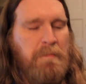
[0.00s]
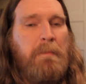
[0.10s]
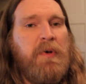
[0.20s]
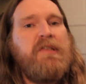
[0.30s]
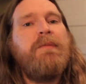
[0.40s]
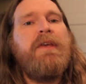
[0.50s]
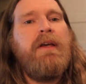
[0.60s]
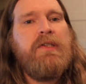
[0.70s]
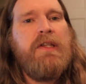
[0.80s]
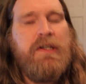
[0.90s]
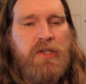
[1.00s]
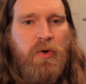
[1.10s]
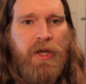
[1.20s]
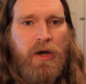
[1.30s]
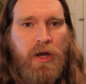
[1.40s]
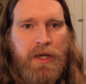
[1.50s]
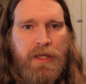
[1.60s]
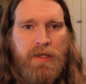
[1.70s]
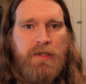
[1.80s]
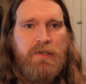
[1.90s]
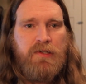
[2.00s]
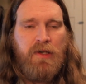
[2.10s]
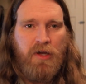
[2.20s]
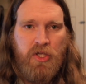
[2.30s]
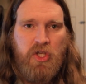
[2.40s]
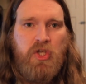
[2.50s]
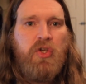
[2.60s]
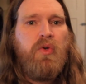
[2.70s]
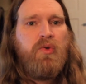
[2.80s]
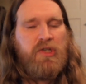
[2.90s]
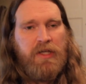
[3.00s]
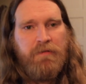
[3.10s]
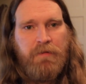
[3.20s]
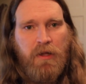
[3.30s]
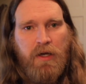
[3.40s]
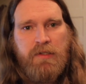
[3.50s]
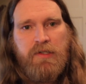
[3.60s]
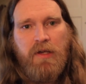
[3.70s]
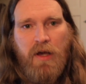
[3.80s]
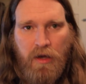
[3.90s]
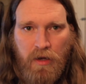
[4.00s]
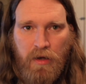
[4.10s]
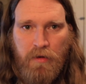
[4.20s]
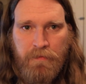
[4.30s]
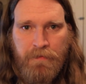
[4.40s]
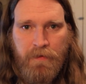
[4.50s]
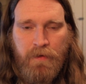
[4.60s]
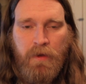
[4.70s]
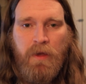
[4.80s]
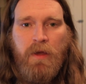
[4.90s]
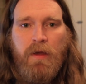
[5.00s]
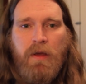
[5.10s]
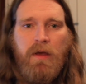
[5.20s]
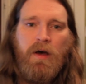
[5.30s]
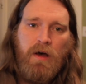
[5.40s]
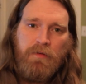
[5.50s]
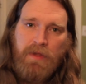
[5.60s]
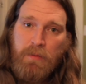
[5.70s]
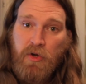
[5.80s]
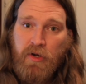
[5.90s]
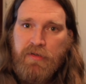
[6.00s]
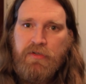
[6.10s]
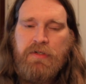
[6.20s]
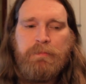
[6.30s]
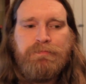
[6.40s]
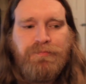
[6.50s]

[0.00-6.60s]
But something else that is going on is a huge influx of immigrants.